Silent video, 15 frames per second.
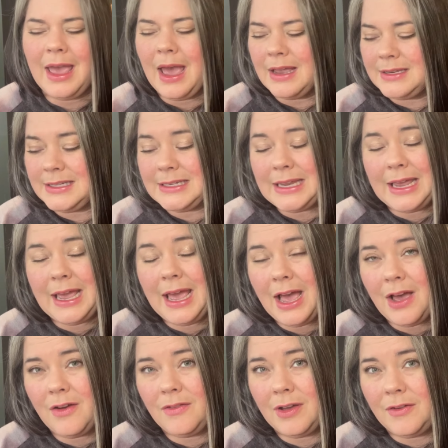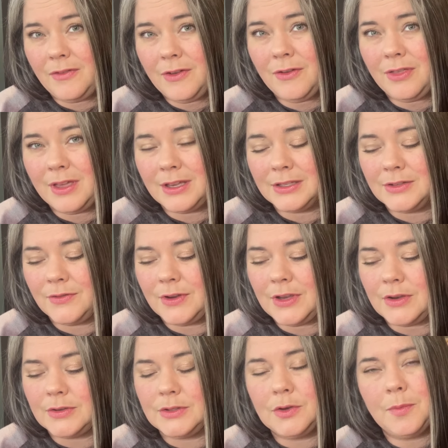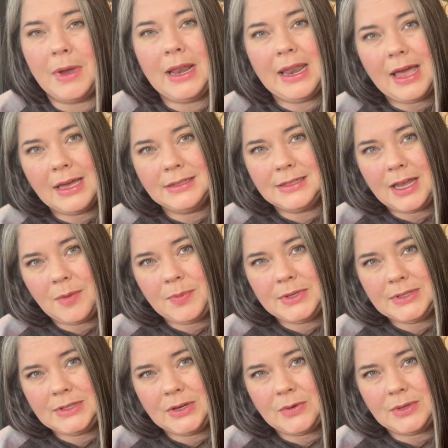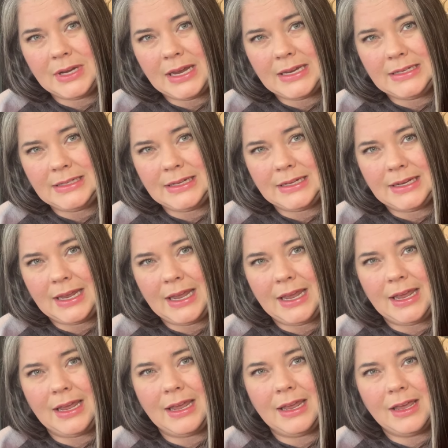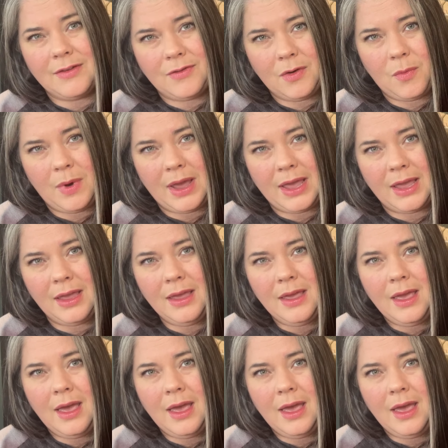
Today I have a few things for you. So my last episode I did a giveaway.